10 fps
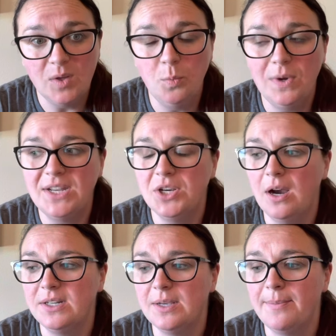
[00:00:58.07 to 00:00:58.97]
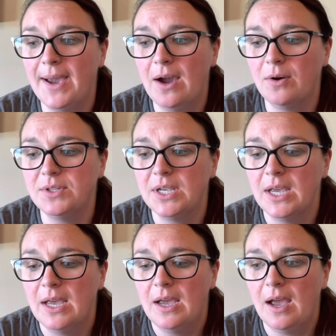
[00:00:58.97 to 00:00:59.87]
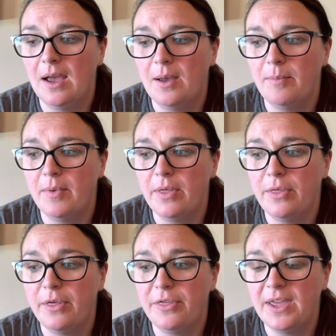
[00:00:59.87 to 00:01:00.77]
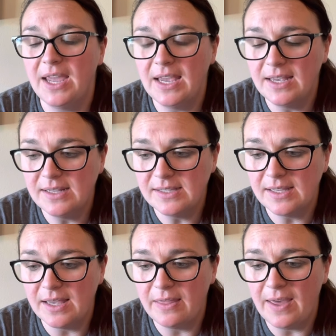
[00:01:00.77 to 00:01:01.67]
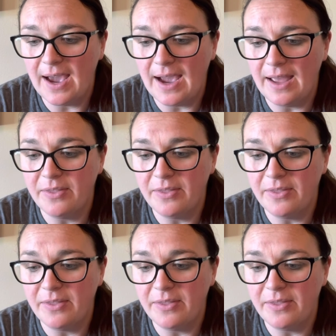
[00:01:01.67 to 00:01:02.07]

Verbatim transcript: We talked about um, the things that,